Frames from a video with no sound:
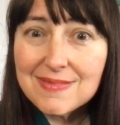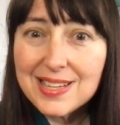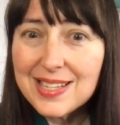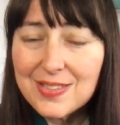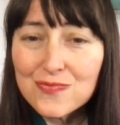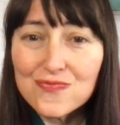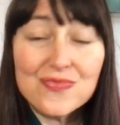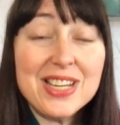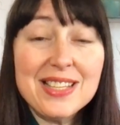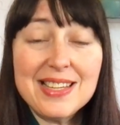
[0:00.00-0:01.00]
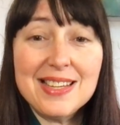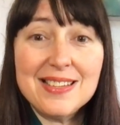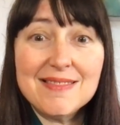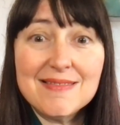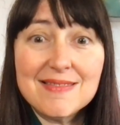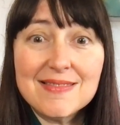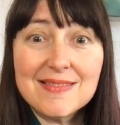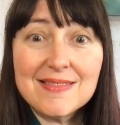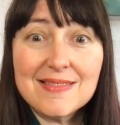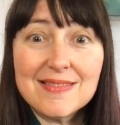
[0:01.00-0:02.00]
isn't really
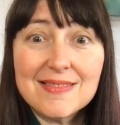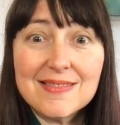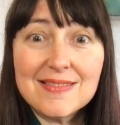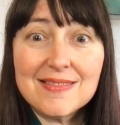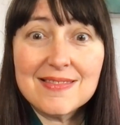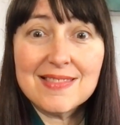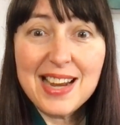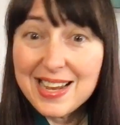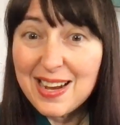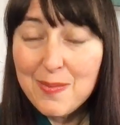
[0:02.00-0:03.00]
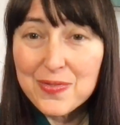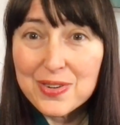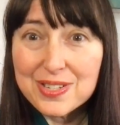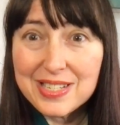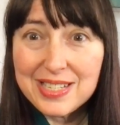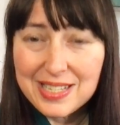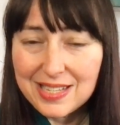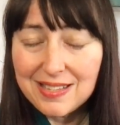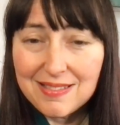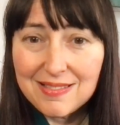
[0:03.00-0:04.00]
any comfort, is it?